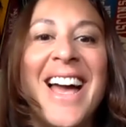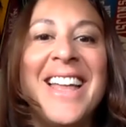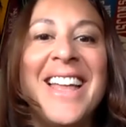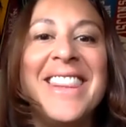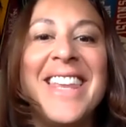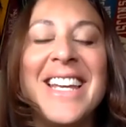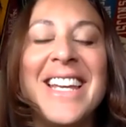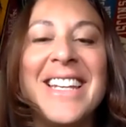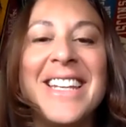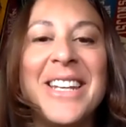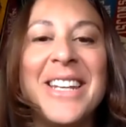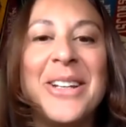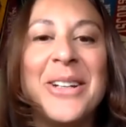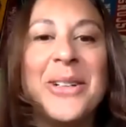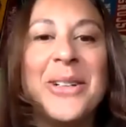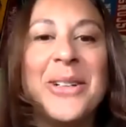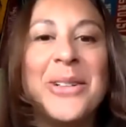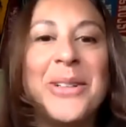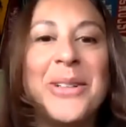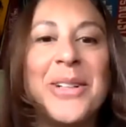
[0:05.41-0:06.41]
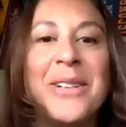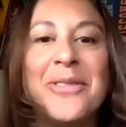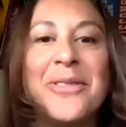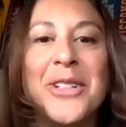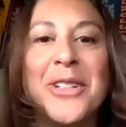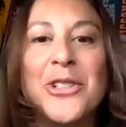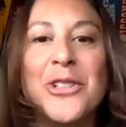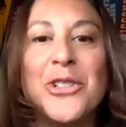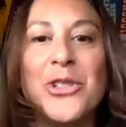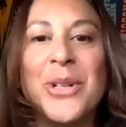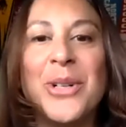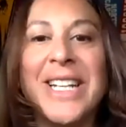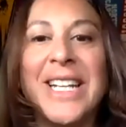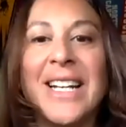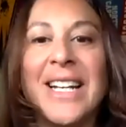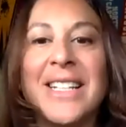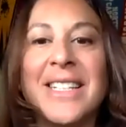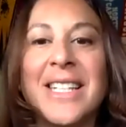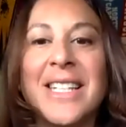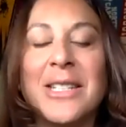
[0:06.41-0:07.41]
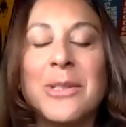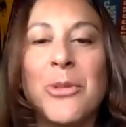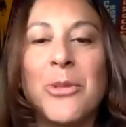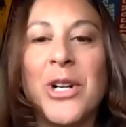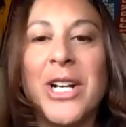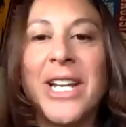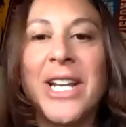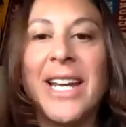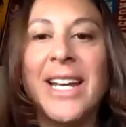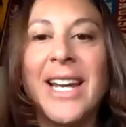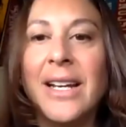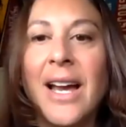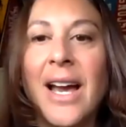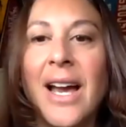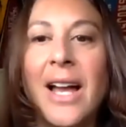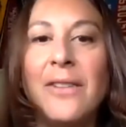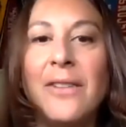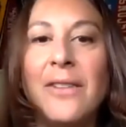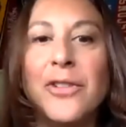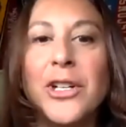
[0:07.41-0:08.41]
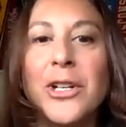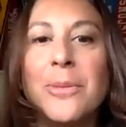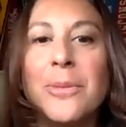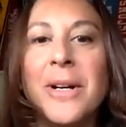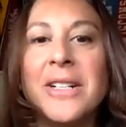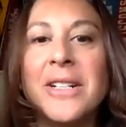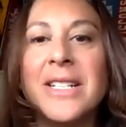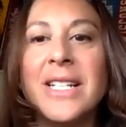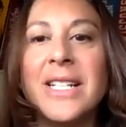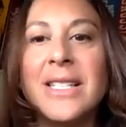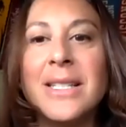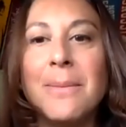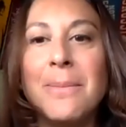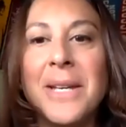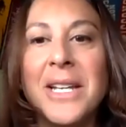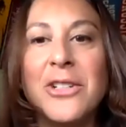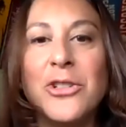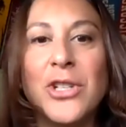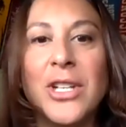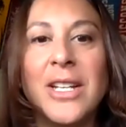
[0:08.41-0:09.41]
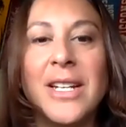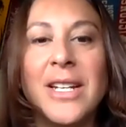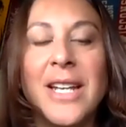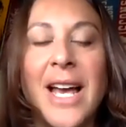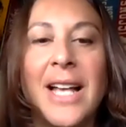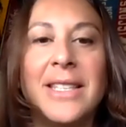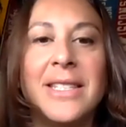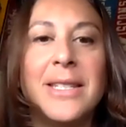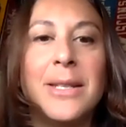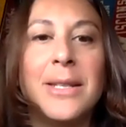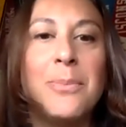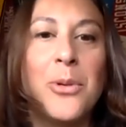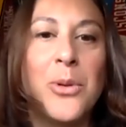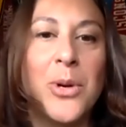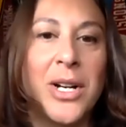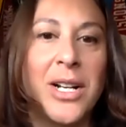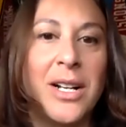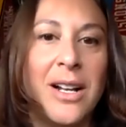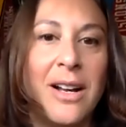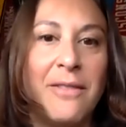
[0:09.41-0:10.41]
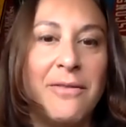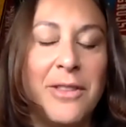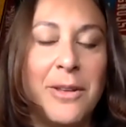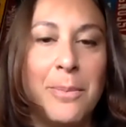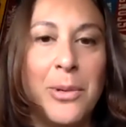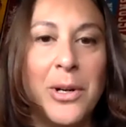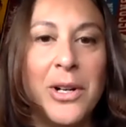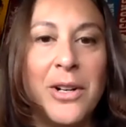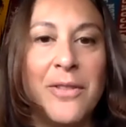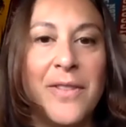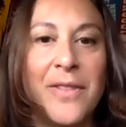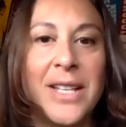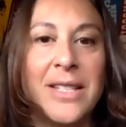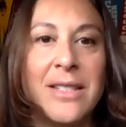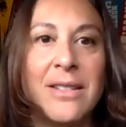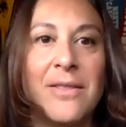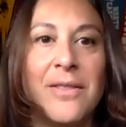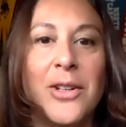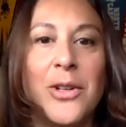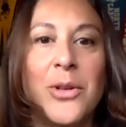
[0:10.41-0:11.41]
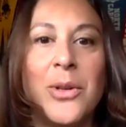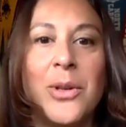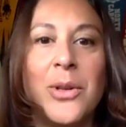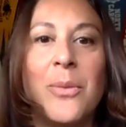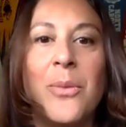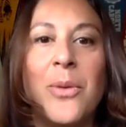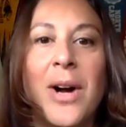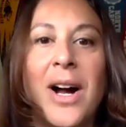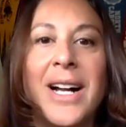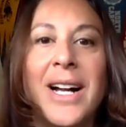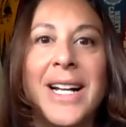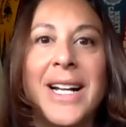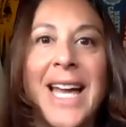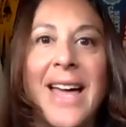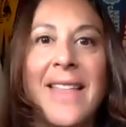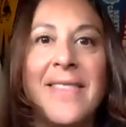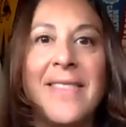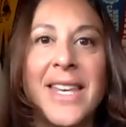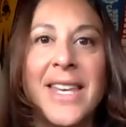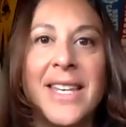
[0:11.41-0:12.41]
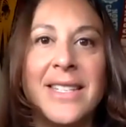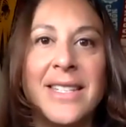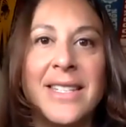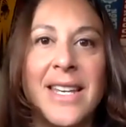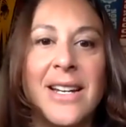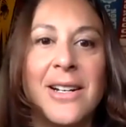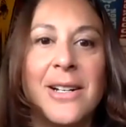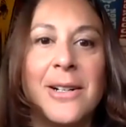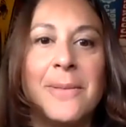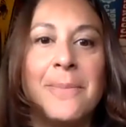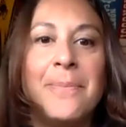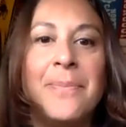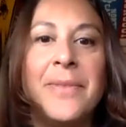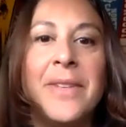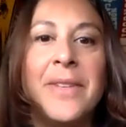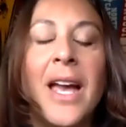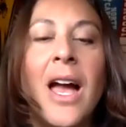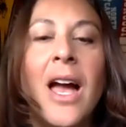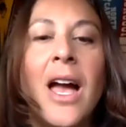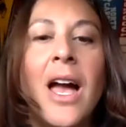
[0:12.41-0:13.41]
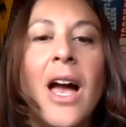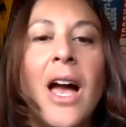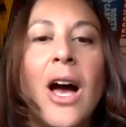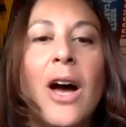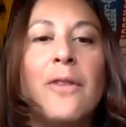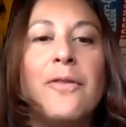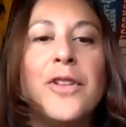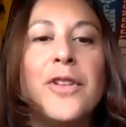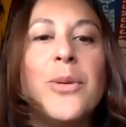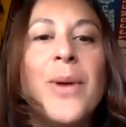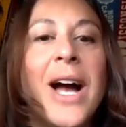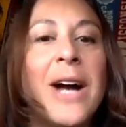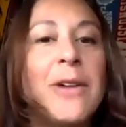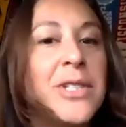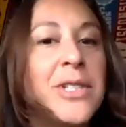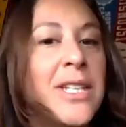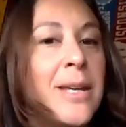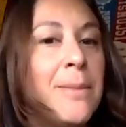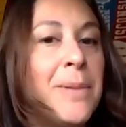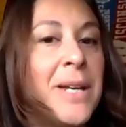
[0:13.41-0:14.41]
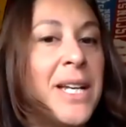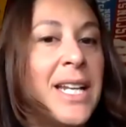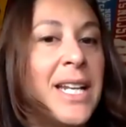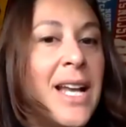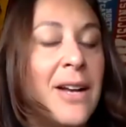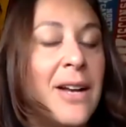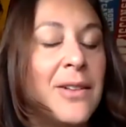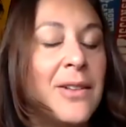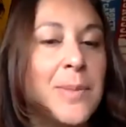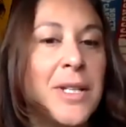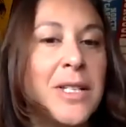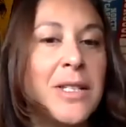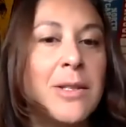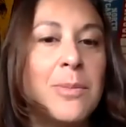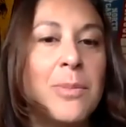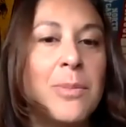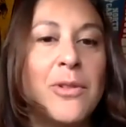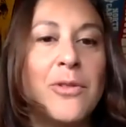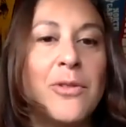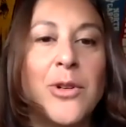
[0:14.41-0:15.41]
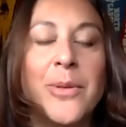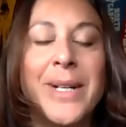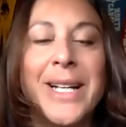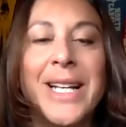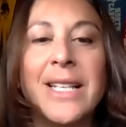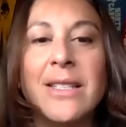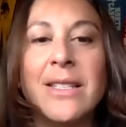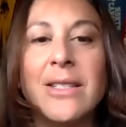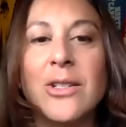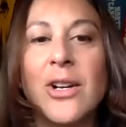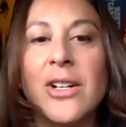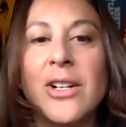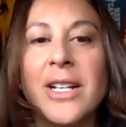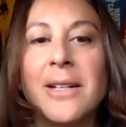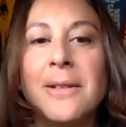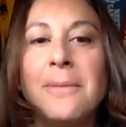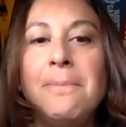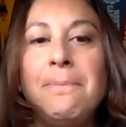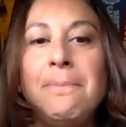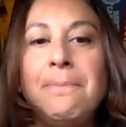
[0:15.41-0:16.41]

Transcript: Thank you for joining us this morning and for your participation and support of the book festival again this year. A few housekeeping announcements before we get started.